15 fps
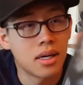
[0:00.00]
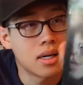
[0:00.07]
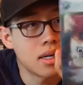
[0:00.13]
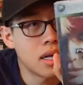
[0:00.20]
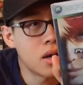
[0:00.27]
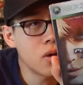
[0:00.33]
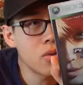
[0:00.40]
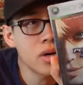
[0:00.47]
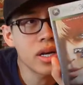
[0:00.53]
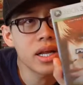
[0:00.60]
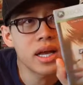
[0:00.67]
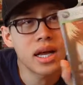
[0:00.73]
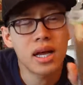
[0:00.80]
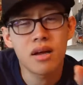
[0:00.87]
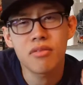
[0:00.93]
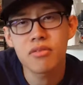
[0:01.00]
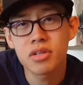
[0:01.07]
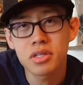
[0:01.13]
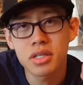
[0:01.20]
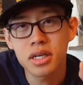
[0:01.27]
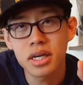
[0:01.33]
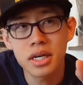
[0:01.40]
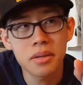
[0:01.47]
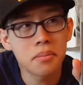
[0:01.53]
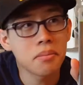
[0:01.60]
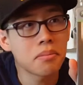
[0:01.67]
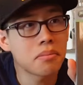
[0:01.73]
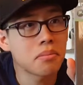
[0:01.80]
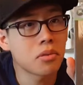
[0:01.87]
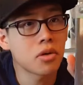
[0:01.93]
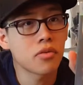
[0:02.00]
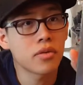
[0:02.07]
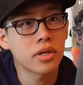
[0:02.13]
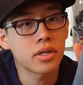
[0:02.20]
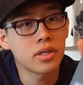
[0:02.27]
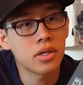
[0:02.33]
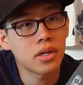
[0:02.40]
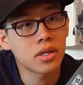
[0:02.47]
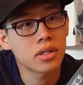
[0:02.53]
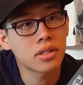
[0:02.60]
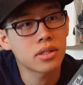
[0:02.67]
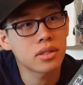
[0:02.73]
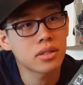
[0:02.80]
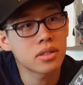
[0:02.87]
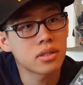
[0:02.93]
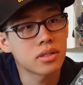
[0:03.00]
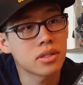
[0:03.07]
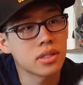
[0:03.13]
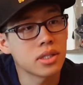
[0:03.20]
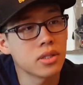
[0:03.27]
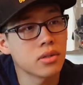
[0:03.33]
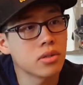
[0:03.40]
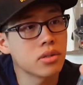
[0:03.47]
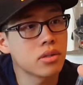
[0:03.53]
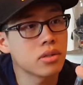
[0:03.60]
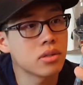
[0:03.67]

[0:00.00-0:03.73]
Now I already have this game, Perfect Dark Zero.